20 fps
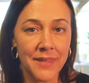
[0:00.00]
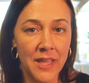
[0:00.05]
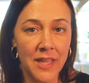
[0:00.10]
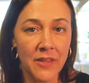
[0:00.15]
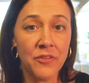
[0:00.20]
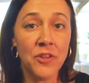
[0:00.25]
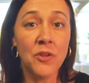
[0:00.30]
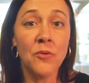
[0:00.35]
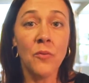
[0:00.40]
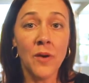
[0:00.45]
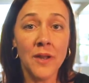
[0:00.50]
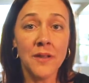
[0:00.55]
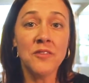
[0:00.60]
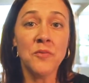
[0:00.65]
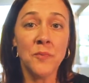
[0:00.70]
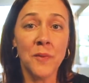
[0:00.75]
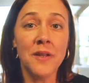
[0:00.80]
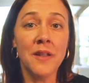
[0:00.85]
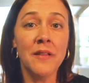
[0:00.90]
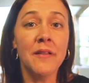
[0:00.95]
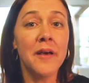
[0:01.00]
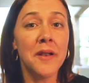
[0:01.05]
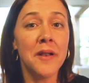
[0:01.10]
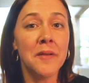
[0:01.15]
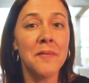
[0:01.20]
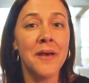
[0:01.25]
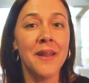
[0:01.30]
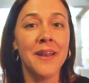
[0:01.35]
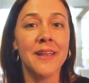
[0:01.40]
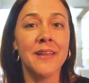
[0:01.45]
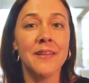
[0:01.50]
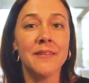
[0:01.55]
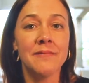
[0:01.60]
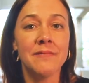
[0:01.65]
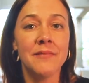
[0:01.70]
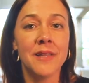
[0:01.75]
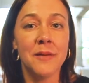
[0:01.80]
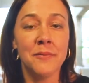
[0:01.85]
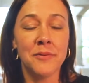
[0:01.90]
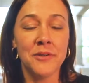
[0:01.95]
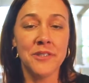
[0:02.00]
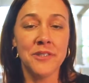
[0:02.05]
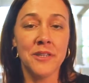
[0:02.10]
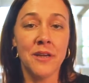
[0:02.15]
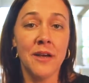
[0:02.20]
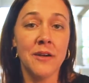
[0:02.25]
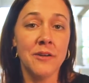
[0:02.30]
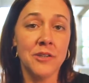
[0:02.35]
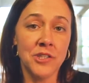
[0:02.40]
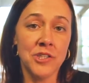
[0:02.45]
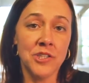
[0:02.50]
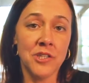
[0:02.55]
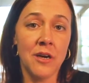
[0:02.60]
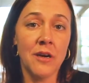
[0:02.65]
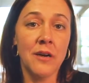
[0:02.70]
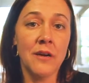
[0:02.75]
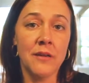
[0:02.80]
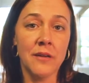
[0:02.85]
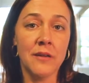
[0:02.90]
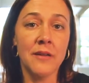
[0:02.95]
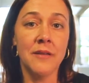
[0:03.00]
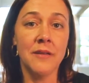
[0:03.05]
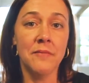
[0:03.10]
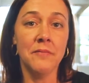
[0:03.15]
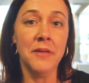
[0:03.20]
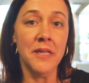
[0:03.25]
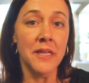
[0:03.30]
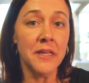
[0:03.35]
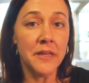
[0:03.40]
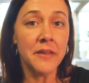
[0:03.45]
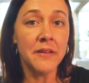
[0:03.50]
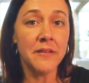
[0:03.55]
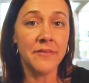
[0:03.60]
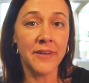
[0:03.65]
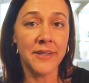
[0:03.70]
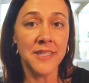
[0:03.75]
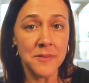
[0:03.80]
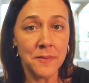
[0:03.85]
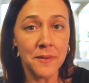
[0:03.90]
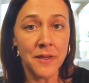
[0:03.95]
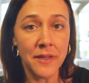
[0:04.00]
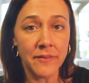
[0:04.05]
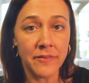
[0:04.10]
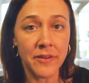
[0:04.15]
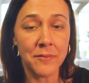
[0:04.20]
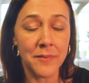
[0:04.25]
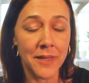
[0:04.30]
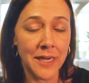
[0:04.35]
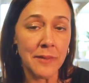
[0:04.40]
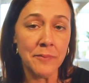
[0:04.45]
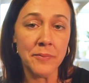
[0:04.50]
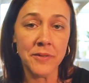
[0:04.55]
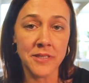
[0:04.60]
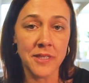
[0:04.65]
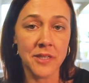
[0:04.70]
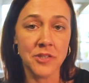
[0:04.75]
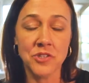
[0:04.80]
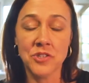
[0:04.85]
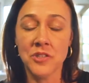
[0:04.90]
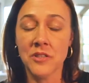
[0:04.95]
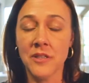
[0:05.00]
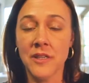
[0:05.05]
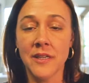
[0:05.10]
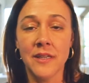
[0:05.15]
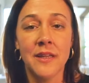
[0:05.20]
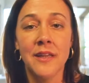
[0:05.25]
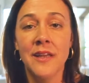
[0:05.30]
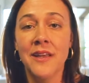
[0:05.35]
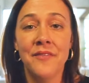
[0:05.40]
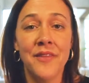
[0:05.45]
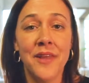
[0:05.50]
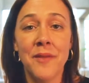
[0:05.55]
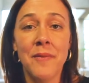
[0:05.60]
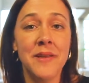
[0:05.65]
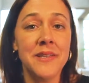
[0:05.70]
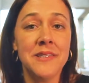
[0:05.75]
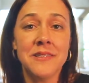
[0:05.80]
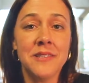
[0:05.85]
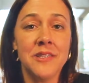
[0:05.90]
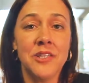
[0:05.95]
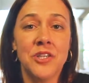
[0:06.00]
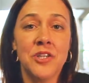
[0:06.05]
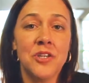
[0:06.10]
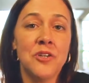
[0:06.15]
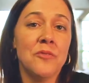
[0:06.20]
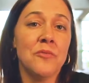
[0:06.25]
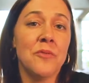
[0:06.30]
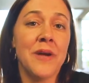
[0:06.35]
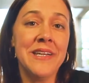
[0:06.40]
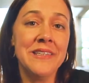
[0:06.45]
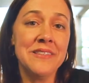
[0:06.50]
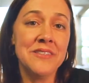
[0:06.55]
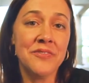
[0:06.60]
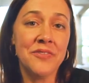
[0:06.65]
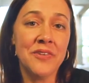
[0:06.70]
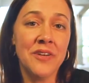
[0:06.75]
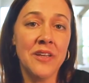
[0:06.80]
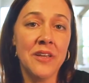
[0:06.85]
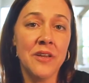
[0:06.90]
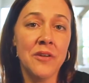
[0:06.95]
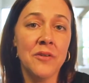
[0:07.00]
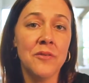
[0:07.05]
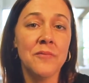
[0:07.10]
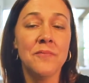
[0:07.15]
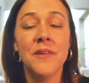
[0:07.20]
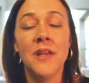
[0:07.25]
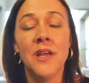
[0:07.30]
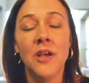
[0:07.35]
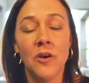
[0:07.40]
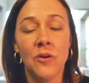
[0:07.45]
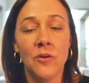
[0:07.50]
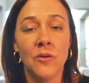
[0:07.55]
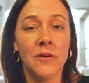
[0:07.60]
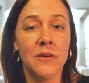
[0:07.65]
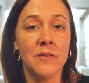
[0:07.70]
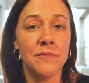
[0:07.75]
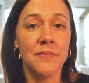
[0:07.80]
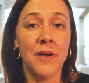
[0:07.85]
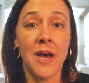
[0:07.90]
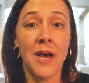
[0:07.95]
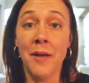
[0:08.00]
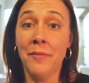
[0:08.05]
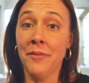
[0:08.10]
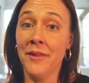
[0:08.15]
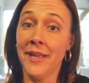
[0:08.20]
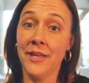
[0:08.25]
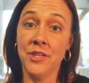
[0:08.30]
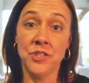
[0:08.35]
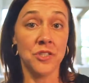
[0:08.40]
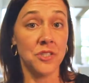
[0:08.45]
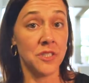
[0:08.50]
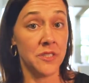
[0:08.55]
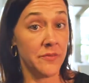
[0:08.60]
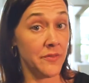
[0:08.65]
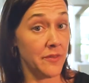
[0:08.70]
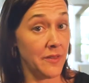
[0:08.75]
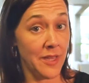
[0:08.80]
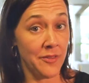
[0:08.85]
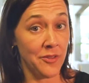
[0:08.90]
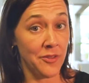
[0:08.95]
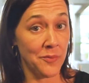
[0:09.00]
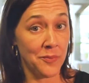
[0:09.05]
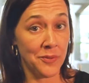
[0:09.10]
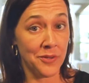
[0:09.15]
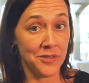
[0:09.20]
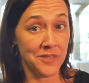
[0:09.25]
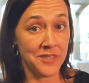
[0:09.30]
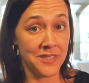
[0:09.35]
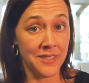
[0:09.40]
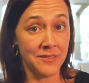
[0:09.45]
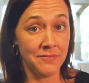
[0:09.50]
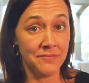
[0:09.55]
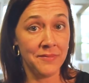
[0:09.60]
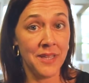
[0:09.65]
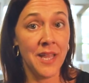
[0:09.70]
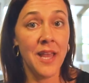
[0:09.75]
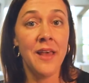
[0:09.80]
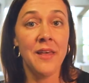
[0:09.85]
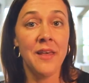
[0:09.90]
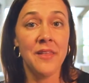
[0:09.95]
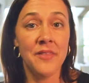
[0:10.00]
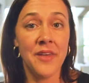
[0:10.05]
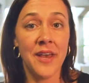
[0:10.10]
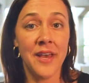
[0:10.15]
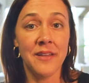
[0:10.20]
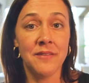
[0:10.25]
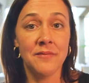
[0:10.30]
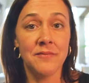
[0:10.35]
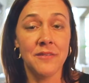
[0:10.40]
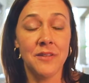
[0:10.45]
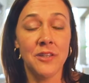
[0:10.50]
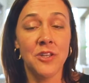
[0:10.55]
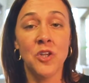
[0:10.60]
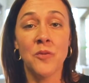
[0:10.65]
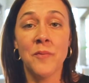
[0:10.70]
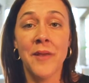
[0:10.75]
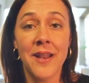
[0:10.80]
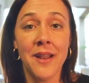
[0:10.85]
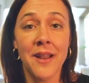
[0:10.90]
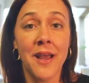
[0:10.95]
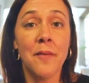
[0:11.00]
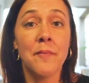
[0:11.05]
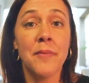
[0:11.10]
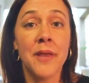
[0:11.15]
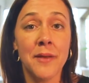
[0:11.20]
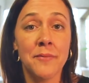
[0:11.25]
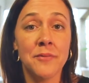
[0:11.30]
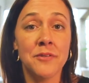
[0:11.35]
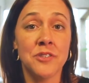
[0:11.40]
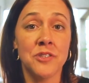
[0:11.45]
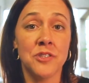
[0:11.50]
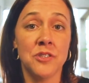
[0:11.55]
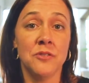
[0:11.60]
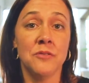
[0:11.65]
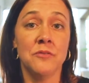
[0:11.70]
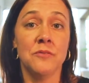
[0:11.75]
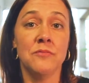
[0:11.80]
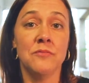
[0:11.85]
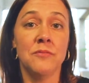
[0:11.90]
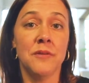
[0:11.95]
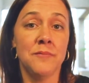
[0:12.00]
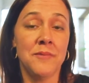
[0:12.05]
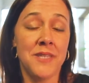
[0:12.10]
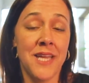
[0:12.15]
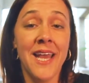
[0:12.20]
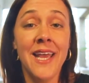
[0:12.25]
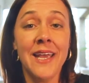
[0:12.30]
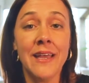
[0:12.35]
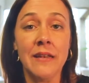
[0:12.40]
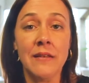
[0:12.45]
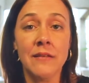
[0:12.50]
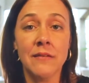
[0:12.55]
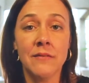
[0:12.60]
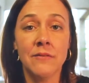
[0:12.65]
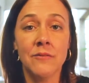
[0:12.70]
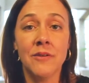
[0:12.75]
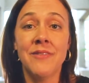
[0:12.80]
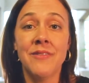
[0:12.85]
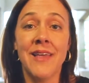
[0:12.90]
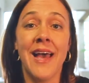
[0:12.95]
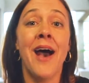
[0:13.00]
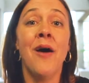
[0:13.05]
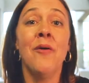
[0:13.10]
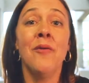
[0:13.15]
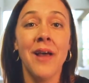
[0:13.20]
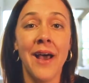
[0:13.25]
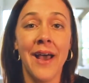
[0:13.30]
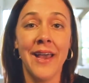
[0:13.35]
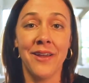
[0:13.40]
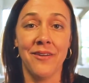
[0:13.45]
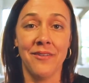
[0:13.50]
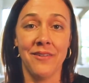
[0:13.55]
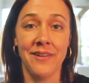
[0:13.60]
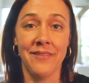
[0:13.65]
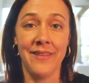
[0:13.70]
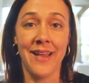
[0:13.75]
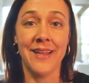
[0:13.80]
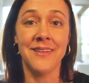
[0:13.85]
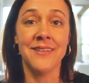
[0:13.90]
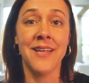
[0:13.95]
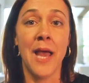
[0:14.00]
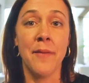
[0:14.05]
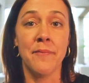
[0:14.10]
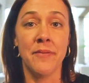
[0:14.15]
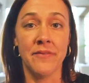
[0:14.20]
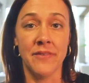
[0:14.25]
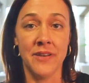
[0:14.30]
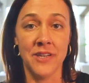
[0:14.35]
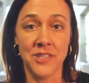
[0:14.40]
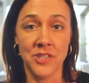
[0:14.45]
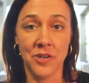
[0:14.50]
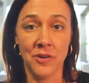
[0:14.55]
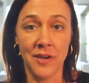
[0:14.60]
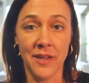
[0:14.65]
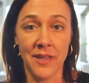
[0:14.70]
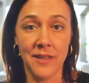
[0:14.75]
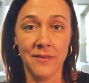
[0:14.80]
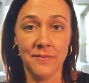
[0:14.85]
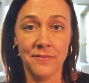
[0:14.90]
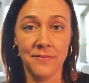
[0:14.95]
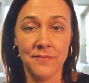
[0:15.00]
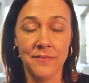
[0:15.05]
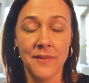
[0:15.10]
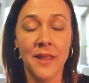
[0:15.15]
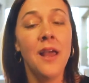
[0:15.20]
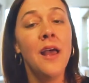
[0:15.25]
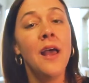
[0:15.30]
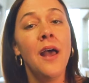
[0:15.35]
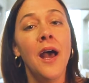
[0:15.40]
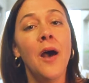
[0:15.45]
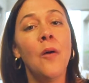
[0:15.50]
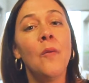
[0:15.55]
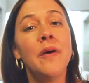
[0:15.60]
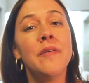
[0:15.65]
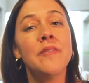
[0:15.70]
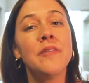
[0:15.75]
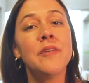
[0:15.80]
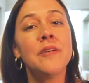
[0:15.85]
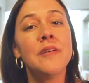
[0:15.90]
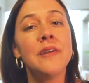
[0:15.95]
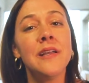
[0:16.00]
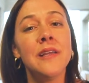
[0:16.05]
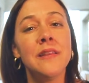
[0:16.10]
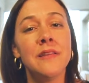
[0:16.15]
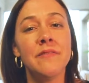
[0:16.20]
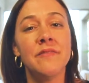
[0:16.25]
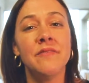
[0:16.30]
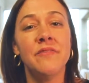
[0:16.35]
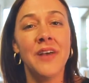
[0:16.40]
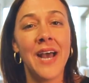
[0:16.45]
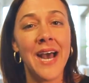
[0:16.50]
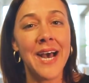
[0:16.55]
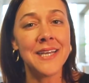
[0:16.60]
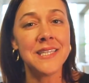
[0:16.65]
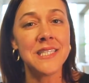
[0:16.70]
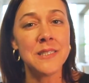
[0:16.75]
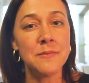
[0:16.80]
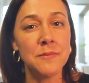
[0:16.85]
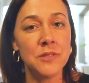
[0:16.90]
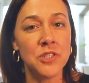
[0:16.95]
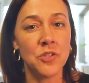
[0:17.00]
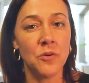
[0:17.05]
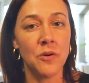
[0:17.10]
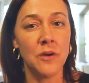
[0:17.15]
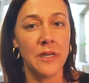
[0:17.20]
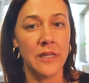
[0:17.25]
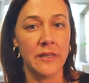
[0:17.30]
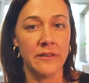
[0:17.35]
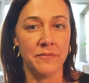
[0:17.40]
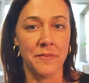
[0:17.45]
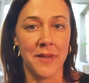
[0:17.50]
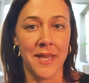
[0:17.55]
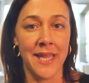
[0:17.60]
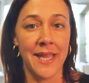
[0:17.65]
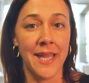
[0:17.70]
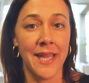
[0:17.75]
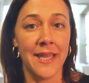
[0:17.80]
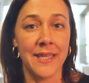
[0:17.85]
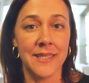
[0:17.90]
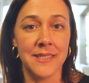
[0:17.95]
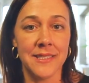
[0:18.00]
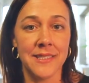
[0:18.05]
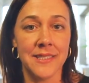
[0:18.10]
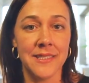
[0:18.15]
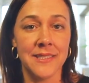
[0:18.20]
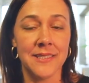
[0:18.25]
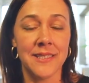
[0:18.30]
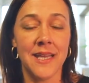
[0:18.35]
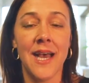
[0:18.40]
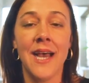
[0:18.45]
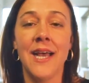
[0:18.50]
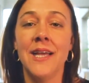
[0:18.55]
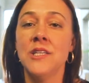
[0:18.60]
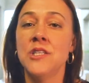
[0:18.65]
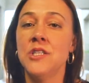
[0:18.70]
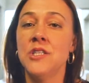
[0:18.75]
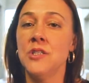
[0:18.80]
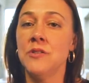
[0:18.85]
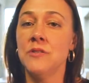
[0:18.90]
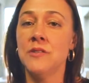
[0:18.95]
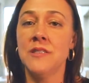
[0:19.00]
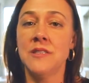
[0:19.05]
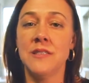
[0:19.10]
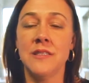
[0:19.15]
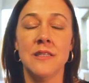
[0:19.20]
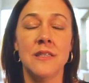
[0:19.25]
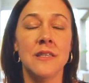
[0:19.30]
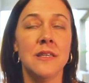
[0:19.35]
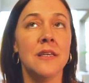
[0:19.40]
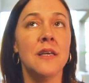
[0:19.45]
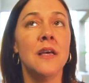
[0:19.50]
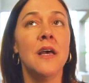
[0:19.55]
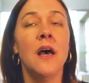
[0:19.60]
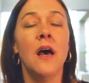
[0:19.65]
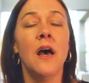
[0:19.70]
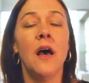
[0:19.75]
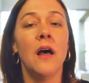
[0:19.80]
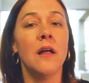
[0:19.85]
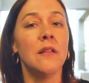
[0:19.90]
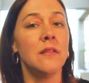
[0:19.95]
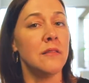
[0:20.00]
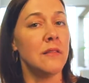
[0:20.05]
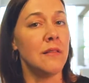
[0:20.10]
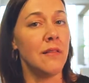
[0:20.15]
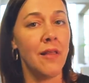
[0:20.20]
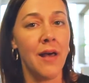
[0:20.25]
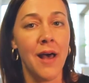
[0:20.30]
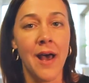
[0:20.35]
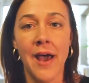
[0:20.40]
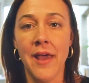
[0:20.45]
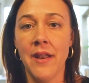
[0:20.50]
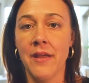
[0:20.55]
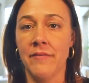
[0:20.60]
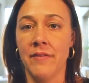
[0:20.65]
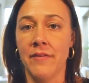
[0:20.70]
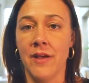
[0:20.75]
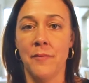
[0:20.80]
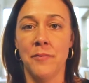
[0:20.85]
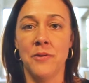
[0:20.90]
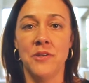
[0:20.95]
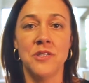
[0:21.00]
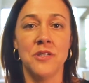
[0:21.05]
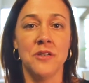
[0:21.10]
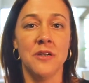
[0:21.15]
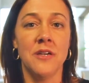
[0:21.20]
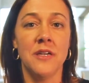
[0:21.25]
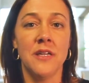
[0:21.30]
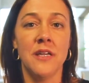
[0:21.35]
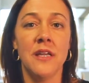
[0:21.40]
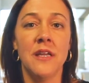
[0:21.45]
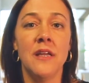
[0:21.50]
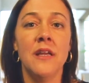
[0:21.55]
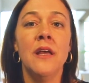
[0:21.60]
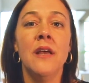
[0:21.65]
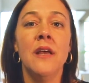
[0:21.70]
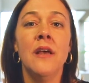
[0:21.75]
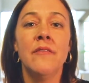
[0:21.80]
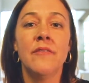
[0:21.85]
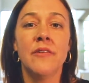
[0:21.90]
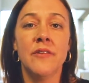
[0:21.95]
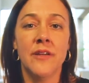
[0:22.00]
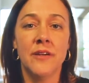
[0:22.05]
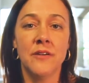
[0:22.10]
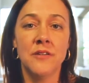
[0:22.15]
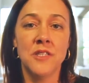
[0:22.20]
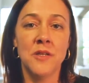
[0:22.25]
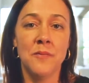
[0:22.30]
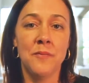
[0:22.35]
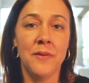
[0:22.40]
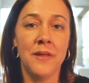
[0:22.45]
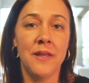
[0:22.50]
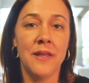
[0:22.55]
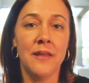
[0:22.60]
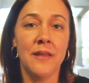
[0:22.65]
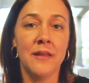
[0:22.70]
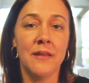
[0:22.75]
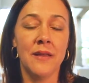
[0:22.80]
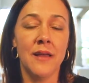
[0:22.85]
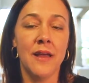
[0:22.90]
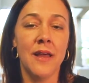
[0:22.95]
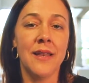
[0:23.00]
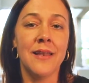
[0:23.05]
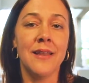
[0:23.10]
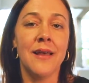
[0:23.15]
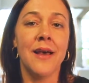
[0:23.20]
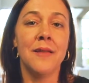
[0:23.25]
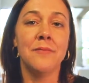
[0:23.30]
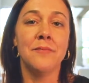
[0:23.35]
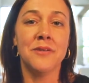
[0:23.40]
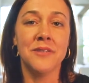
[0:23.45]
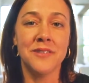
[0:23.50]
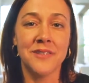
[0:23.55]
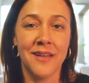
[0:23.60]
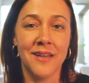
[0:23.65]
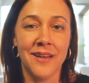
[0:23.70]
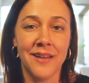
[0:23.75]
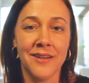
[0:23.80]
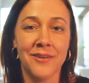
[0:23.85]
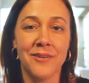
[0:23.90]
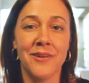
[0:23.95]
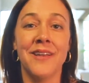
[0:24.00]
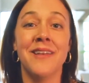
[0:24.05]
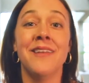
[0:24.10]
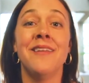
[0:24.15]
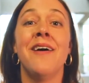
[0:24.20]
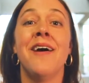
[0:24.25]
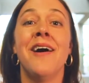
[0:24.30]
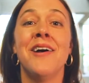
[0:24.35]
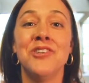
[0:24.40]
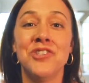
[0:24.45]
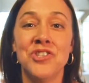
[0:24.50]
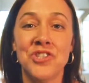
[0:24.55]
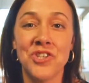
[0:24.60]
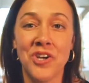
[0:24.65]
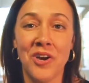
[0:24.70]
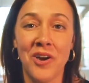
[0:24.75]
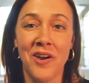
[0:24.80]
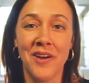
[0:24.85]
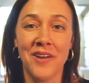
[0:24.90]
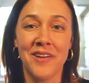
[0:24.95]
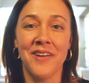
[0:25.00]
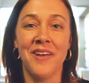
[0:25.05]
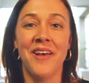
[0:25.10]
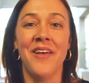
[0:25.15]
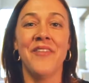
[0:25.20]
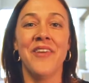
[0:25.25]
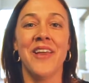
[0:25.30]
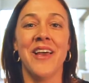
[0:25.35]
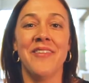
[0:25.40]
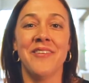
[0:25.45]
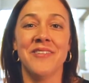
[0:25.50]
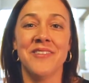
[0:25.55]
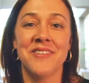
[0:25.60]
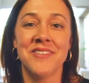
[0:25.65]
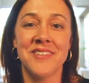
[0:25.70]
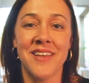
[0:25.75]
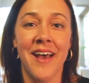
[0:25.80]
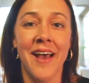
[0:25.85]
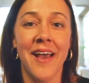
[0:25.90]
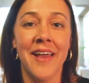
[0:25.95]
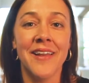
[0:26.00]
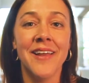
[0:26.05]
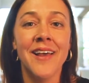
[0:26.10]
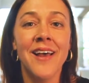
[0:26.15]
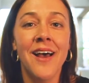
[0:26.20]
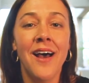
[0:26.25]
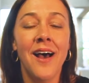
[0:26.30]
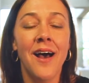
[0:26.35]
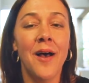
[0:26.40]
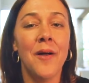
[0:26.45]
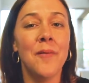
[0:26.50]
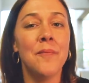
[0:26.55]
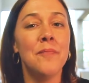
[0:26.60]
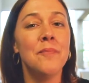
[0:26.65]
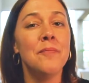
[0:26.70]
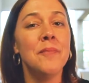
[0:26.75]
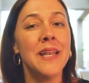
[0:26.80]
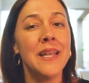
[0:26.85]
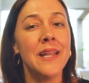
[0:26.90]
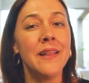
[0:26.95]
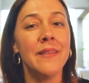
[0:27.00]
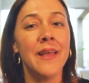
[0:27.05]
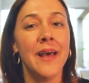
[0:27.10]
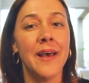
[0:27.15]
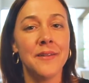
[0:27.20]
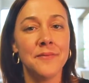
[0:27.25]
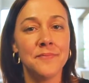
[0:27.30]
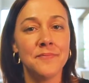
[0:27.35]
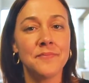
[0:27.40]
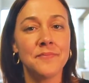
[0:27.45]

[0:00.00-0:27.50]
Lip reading: If you want to spend a lot of money, a bulldog or a shark can be a good investment of your money potentially. They may secure rights for you or obligations for the other person that you may not be able to obtain without hiring that type of an attorney. However, in the vast majority of my cases, I do see a lot of opportunity for there to be a non-bulldog or a non-shark on the other side, meaning that